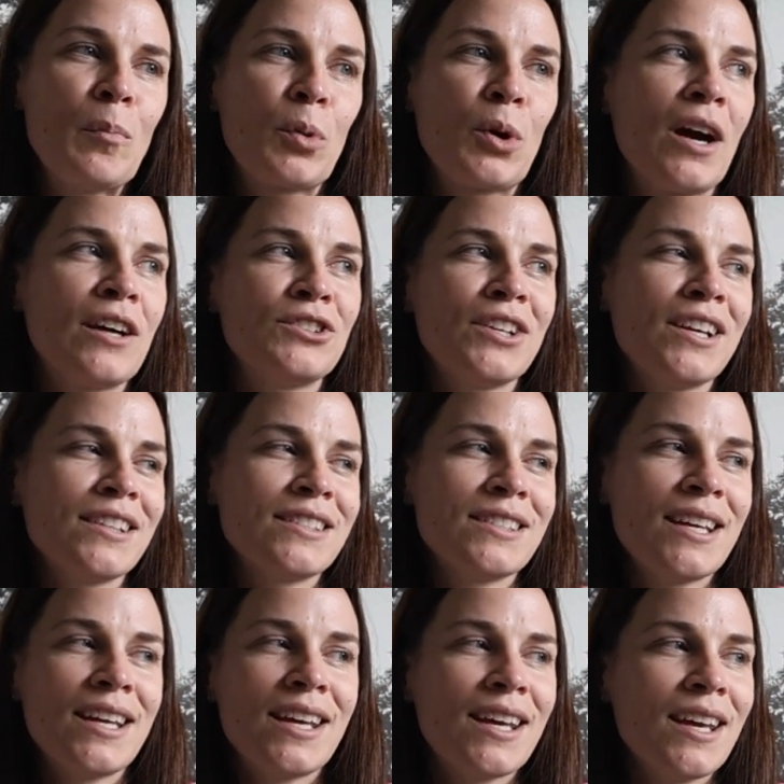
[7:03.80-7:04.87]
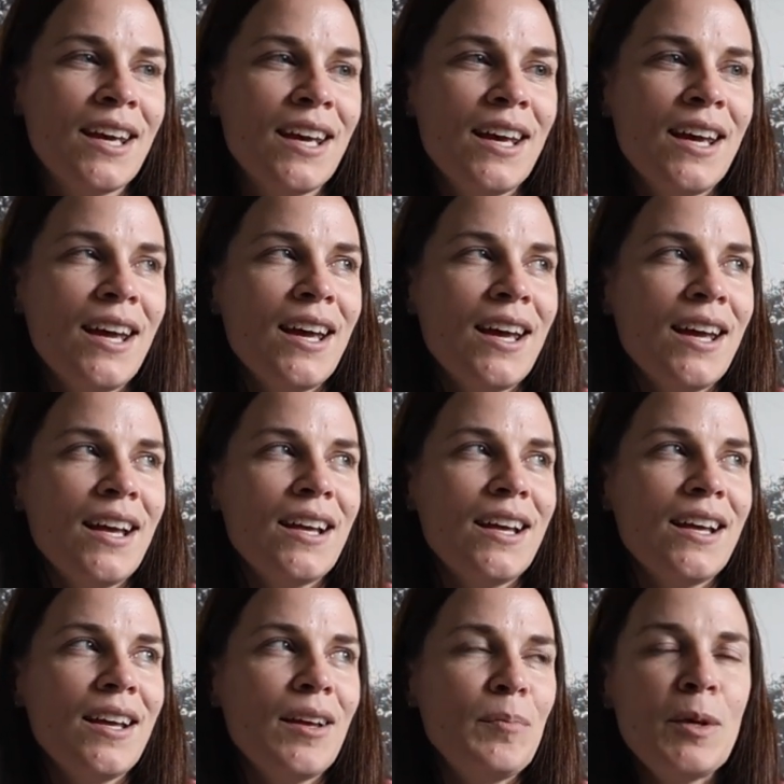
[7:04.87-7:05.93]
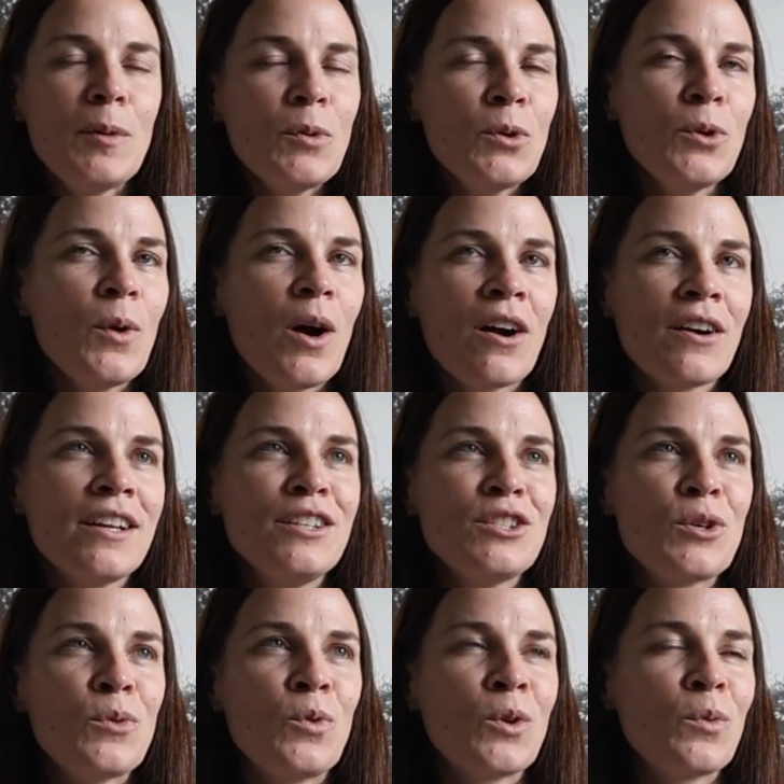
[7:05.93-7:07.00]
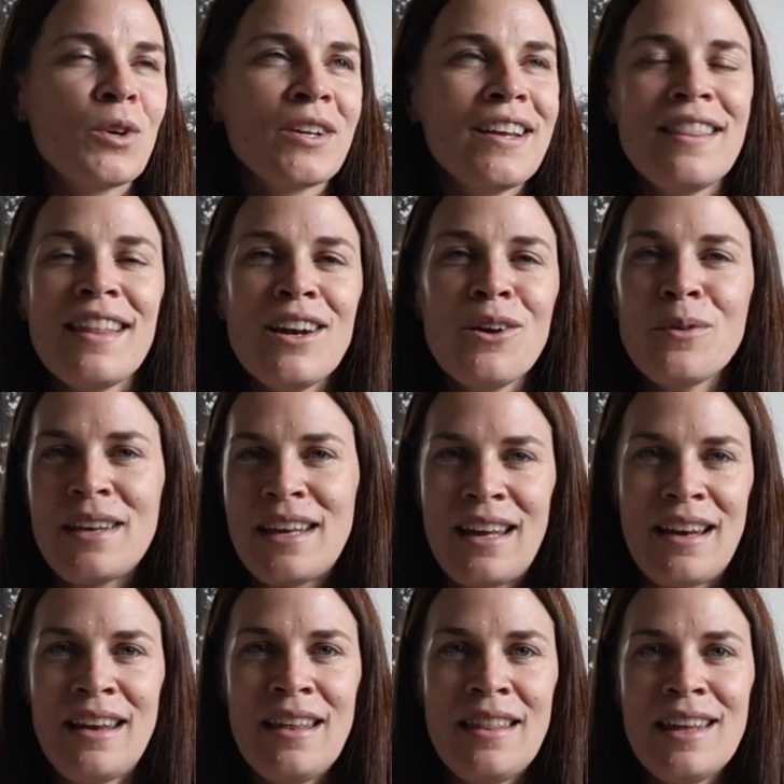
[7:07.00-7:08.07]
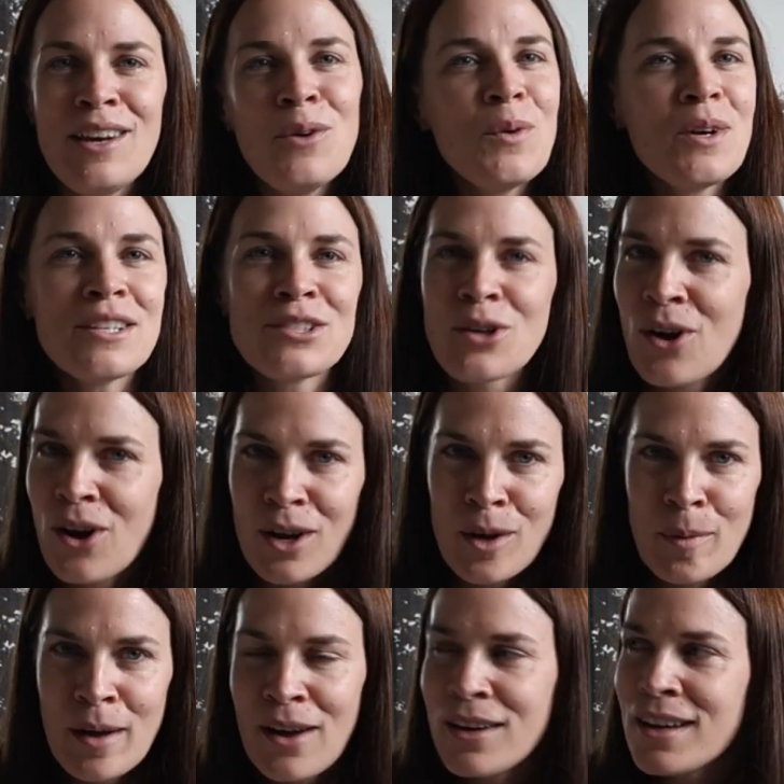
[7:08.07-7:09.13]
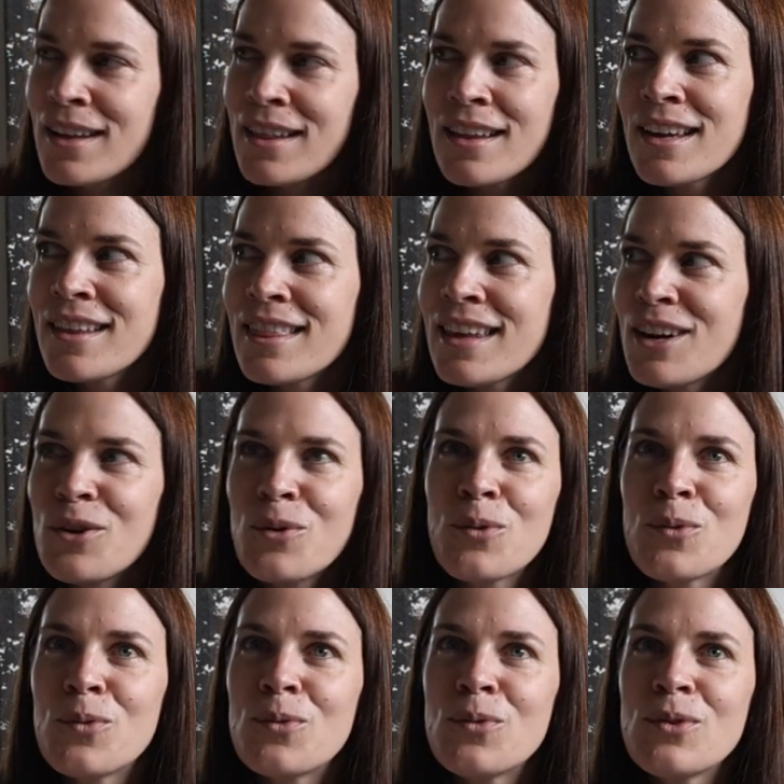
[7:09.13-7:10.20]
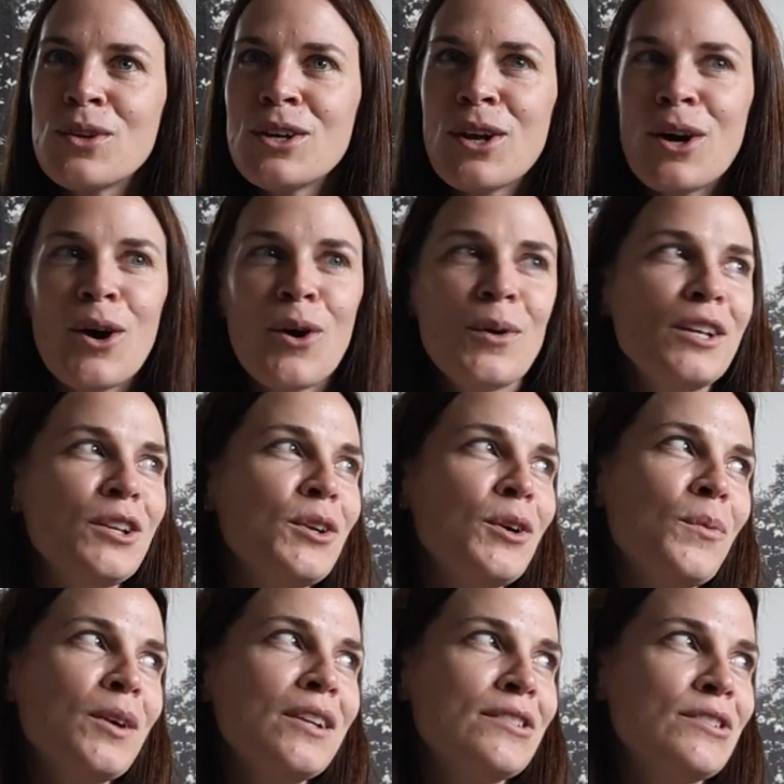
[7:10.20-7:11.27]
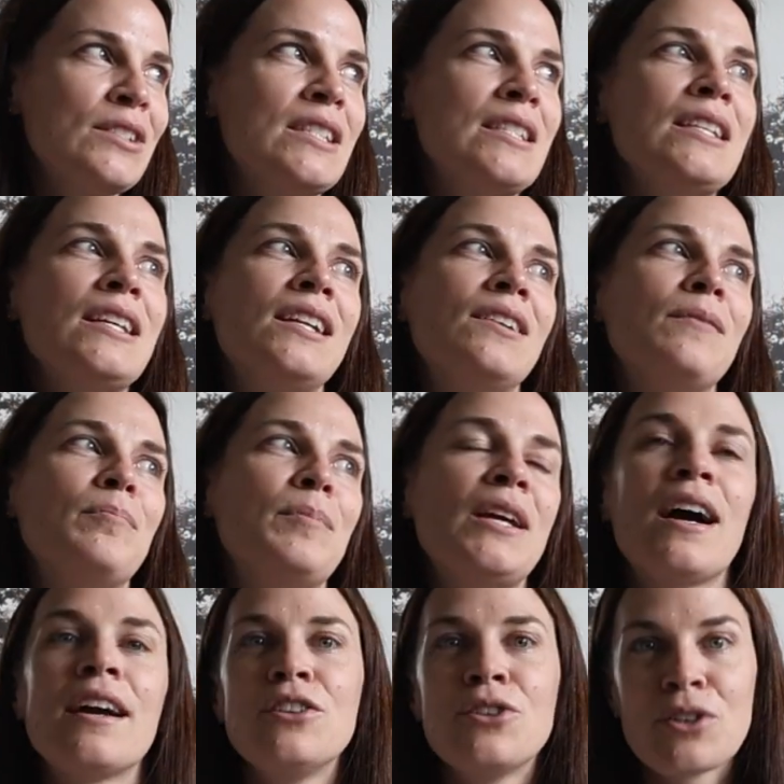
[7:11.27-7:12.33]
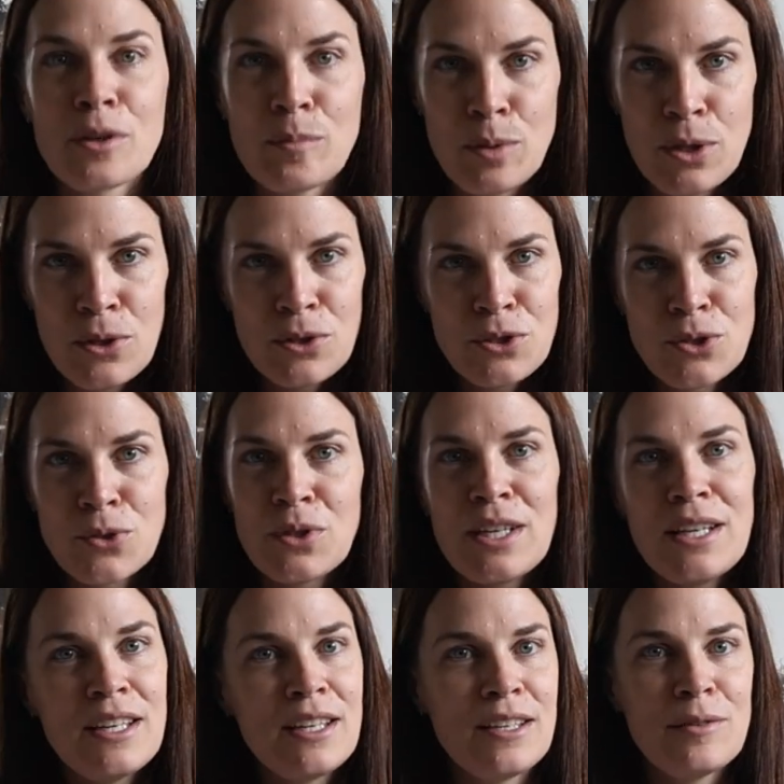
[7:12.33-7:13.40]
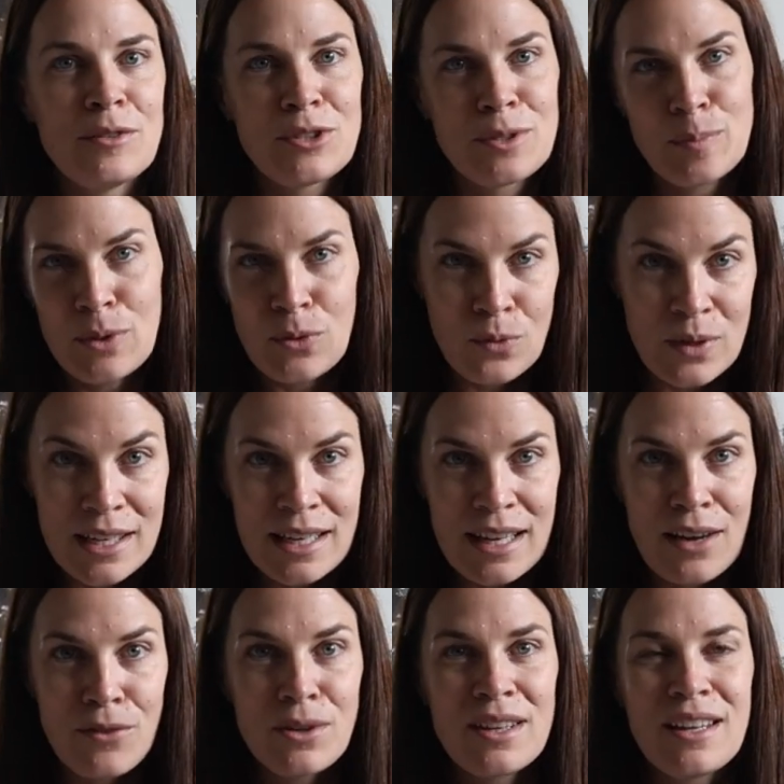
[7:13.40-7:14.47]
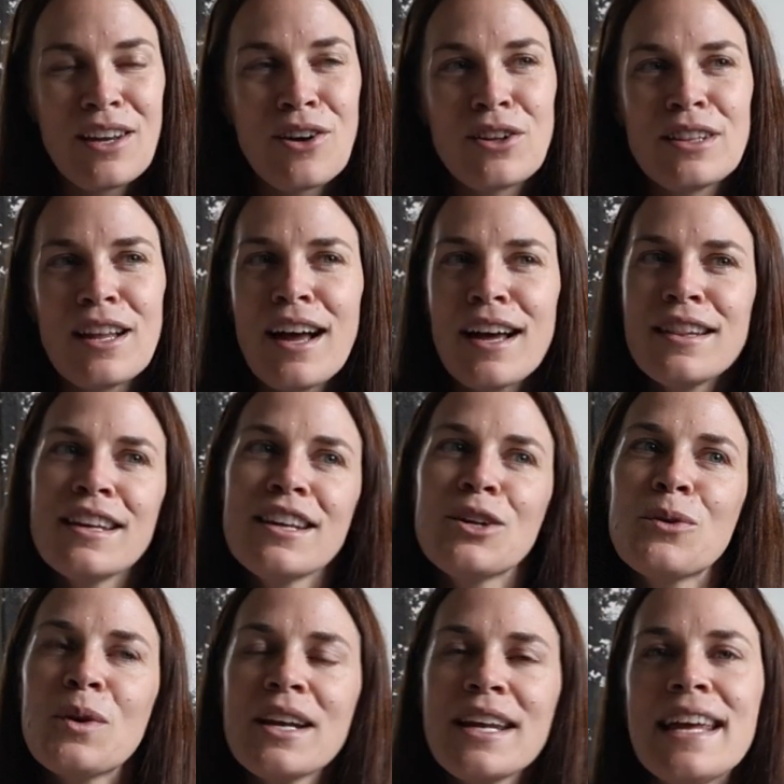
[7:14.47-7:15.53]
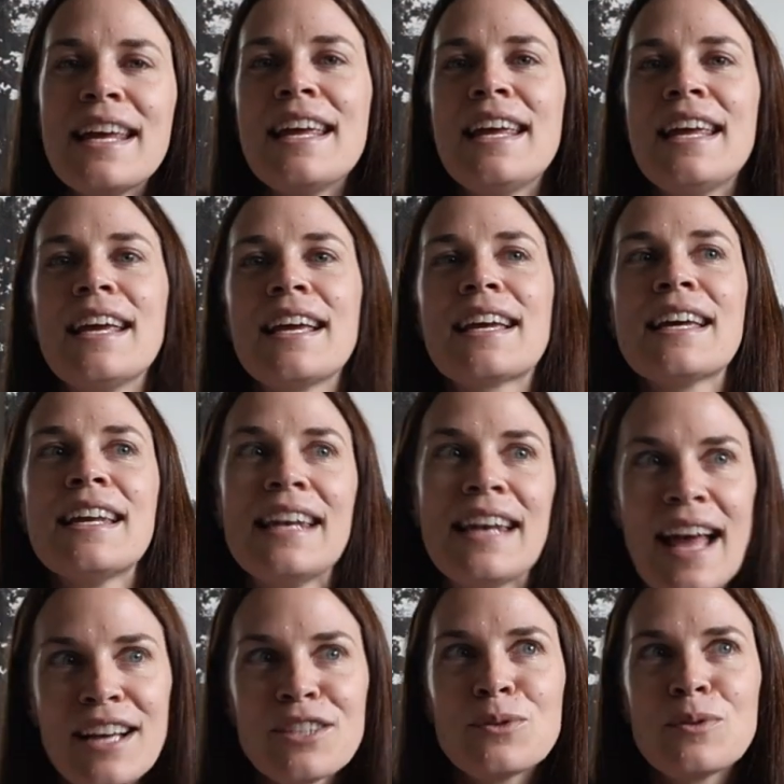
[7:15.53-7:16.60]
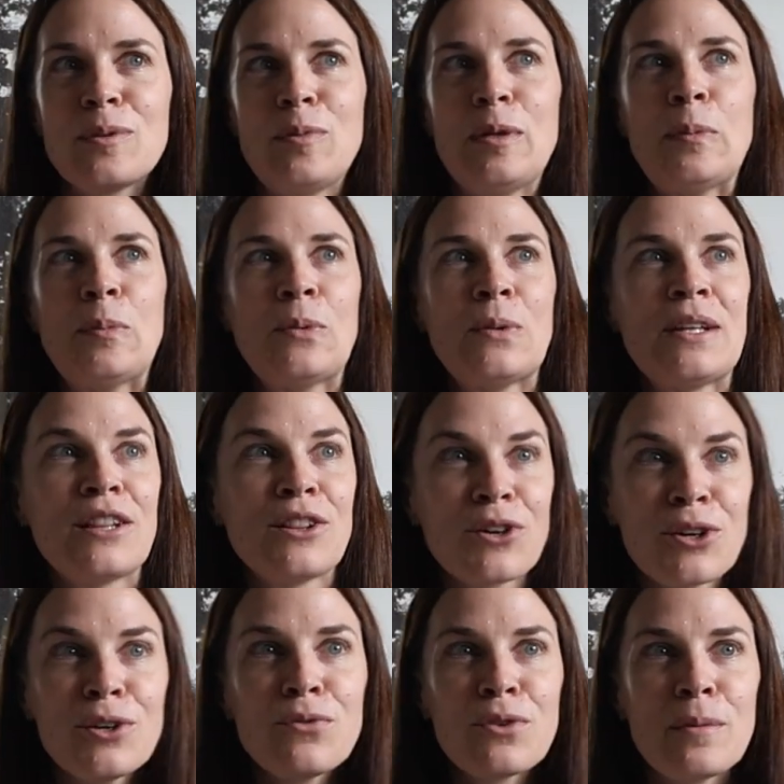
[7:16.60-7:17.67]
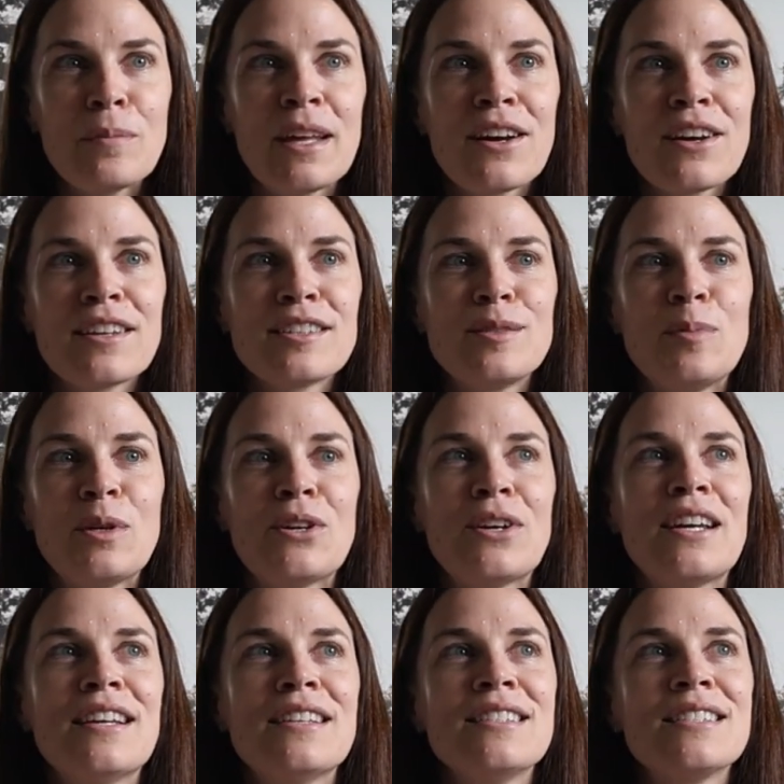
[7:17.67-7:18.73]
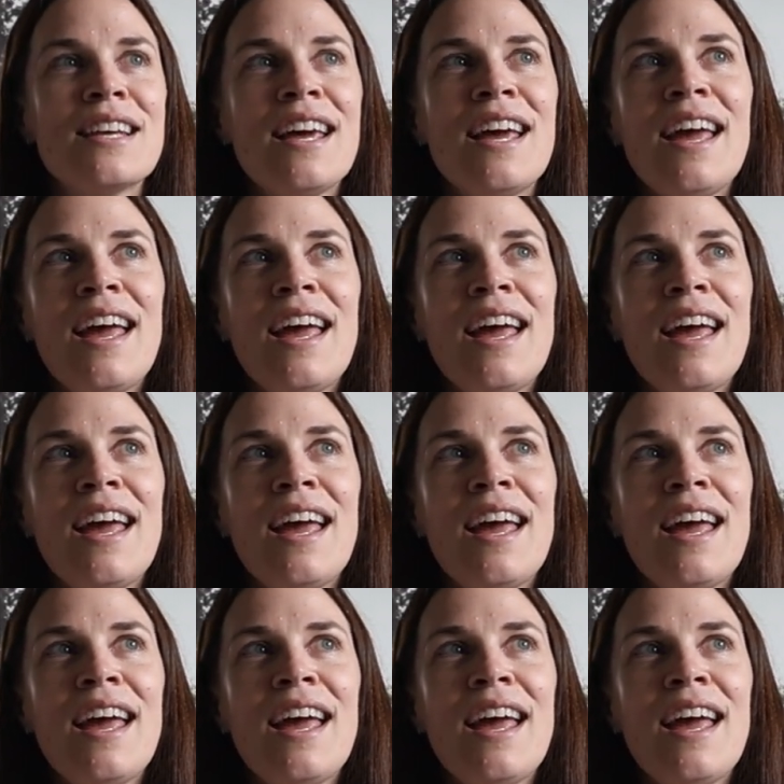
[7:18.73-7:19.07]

on projects. Like people who aren't into woodworking, they don't get it. They don't want to talk about it. Like they don't, you know, and you don't want to just sit behind your computer screen and just be reading everything online. Like you want to connect with people and learn from their experience